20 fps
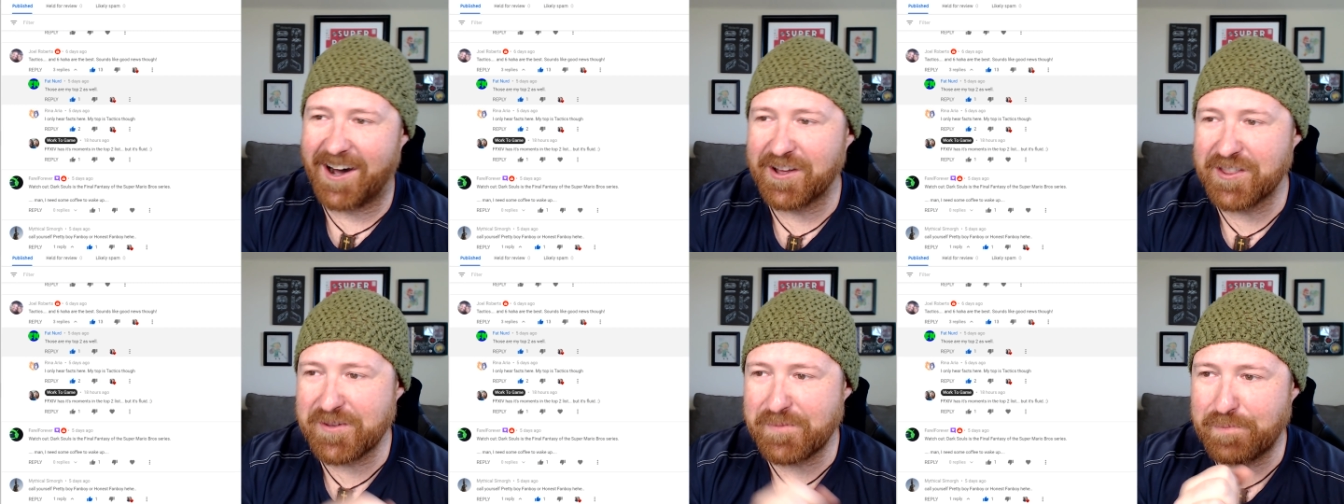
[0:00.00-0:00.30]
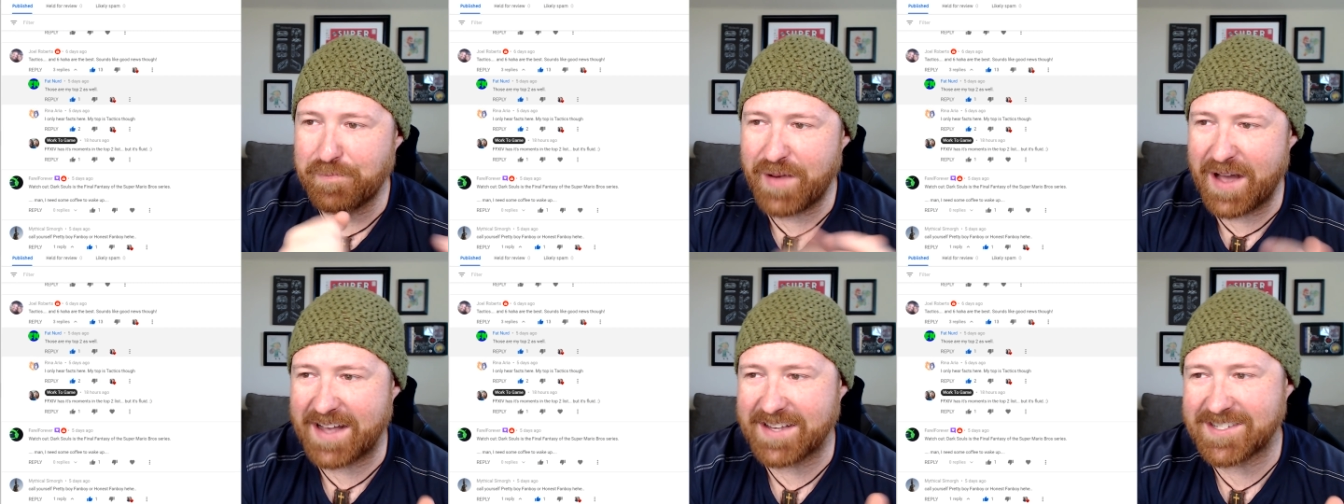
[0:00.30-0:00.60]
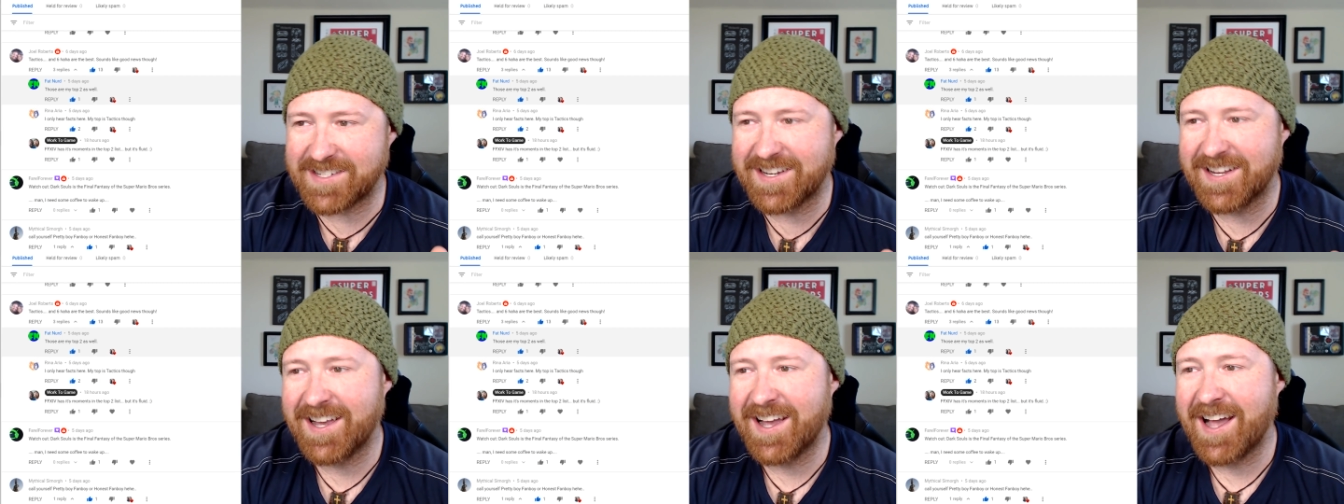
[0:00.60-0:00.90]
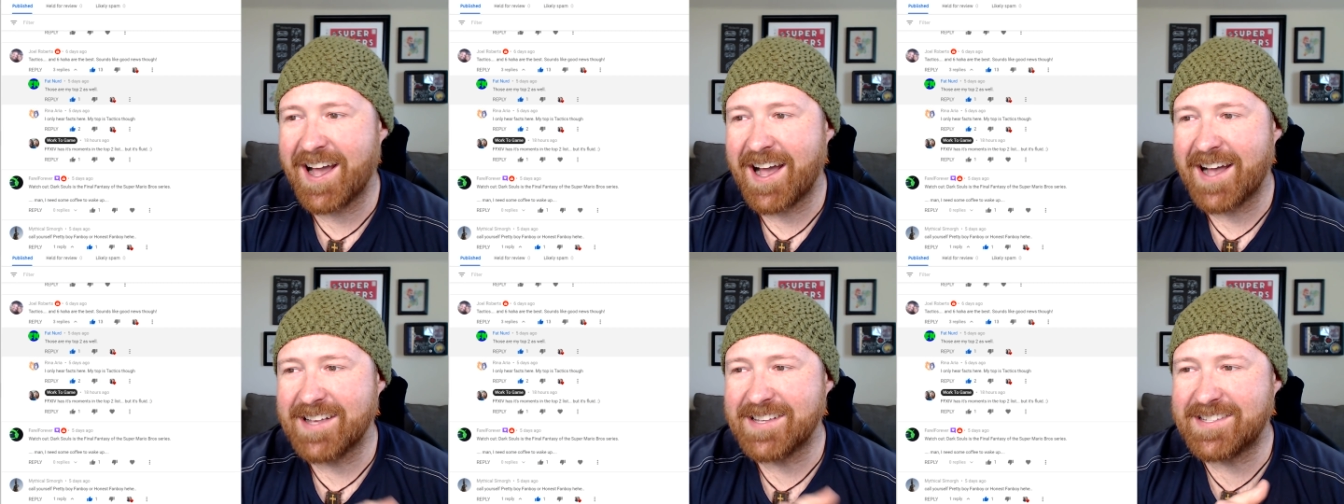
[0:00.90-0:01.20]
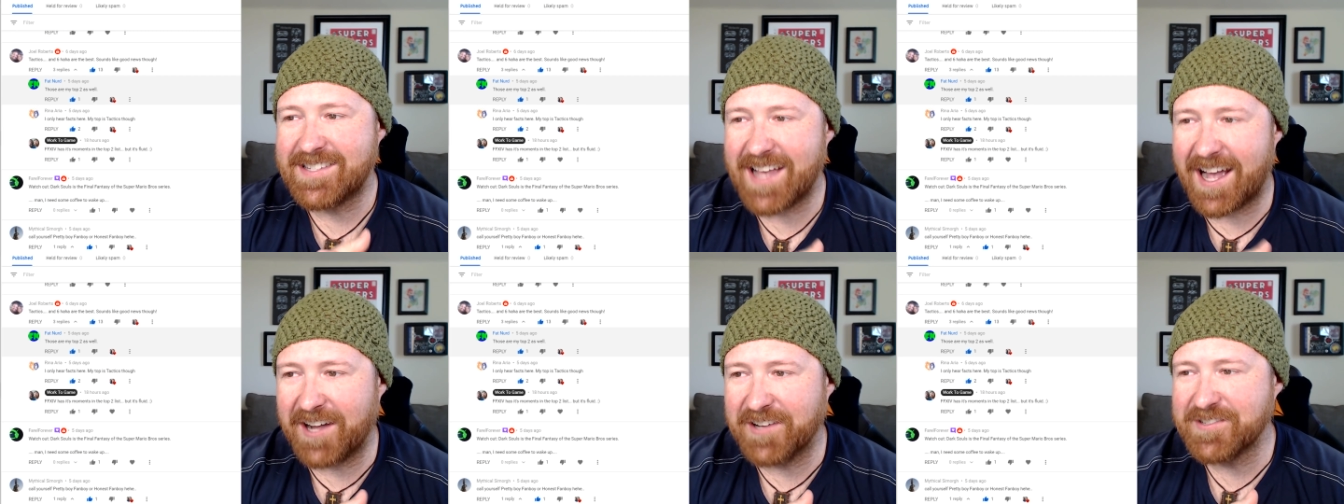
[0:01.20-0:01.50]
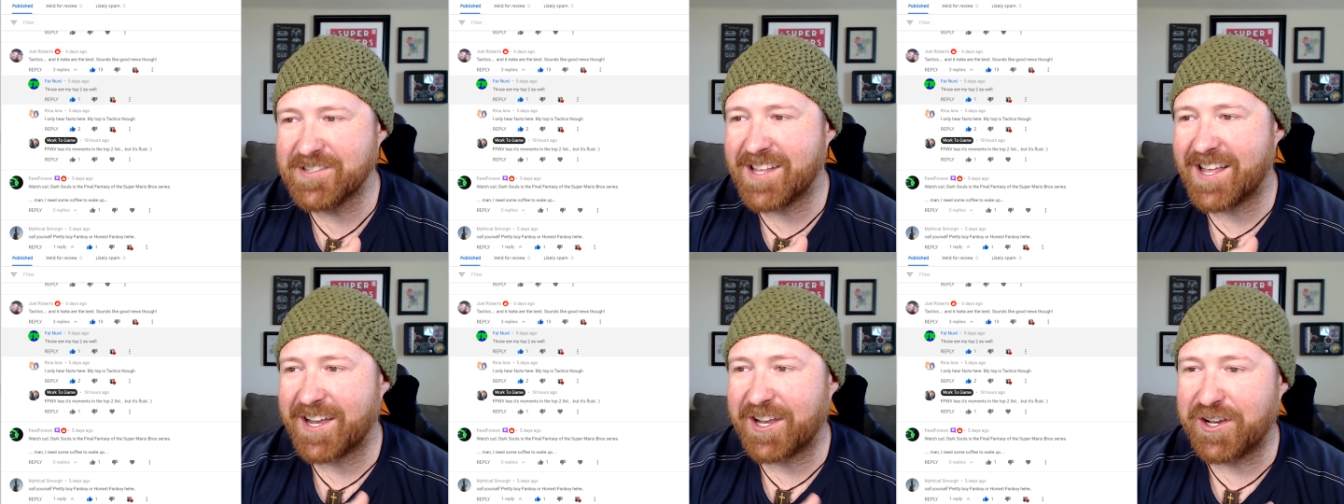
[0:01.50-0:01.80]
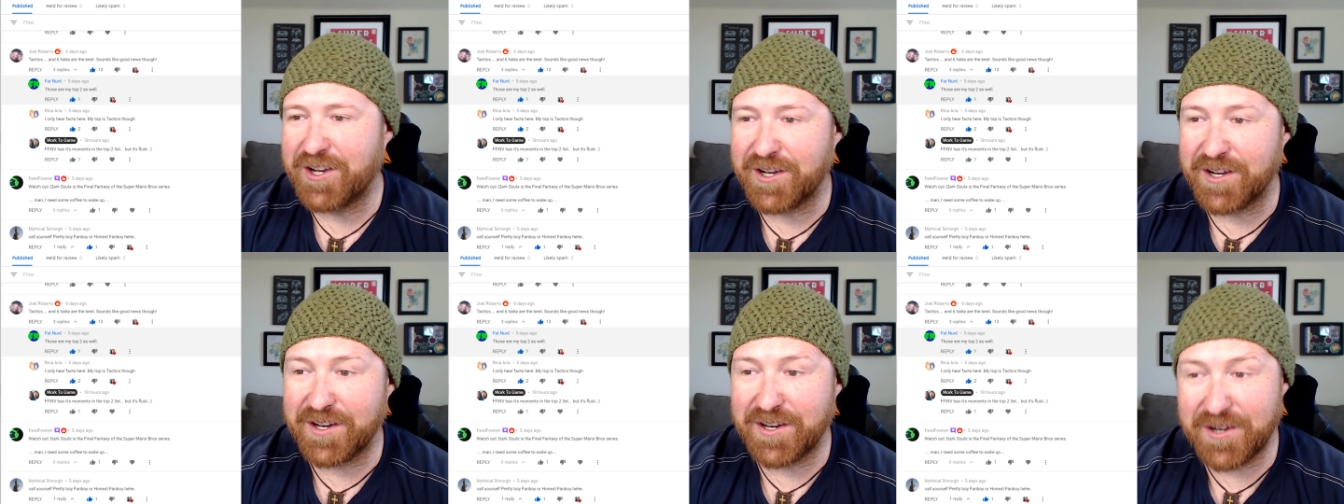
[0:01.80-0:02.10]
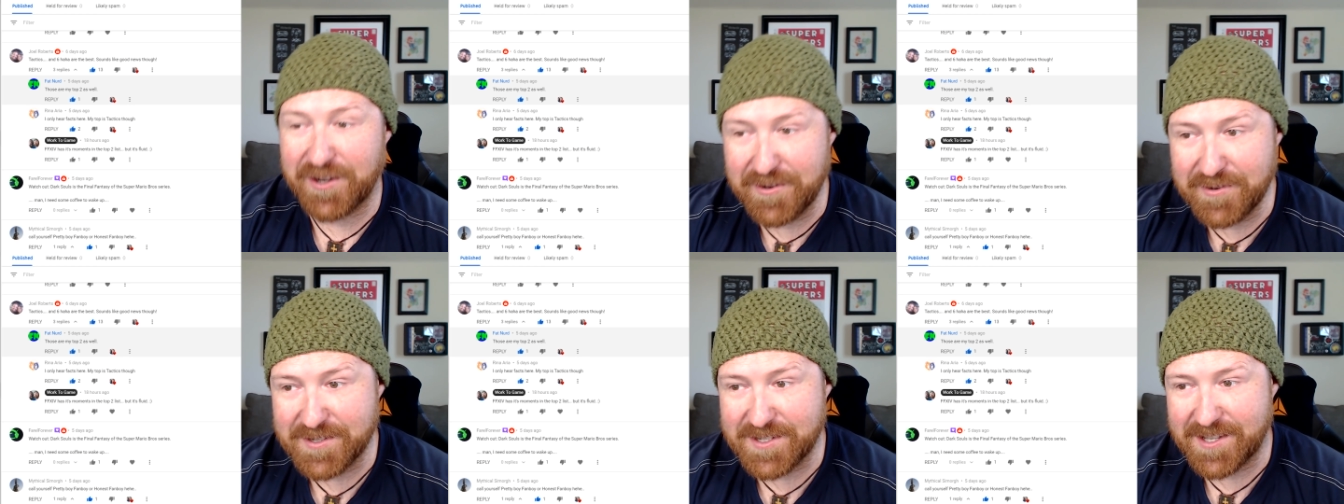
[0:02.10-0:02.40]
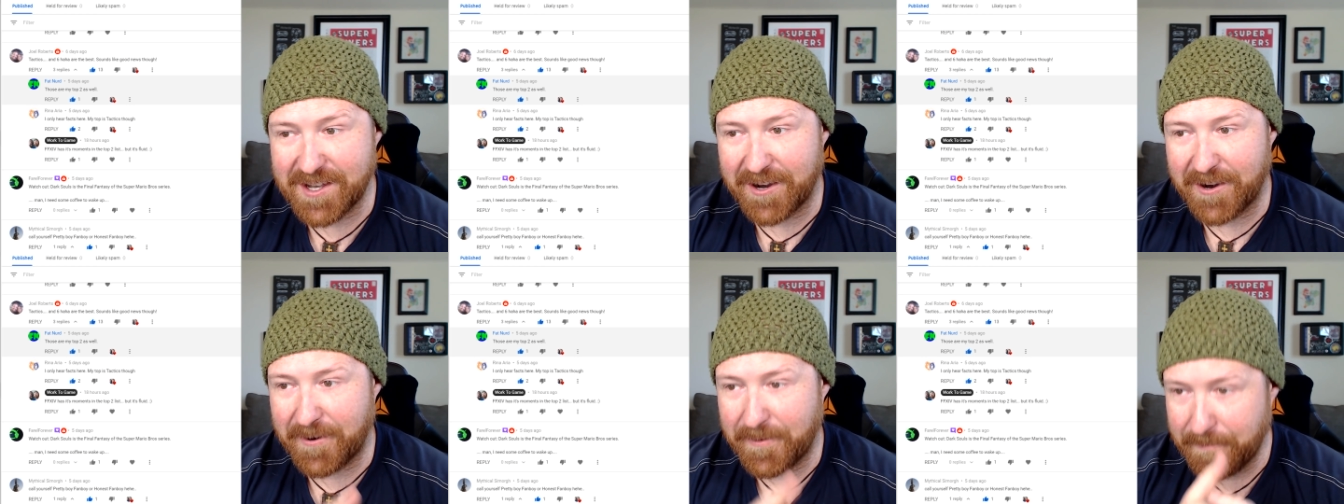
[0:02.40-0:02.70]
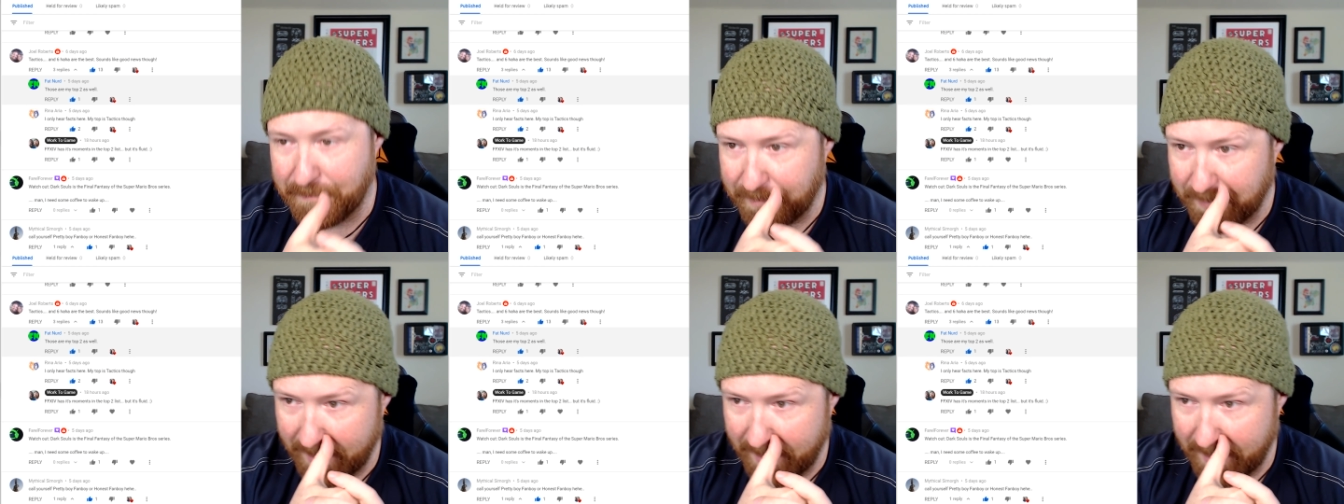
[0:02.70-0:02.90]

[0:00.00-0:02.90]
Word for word: the best. Sounds like good news though.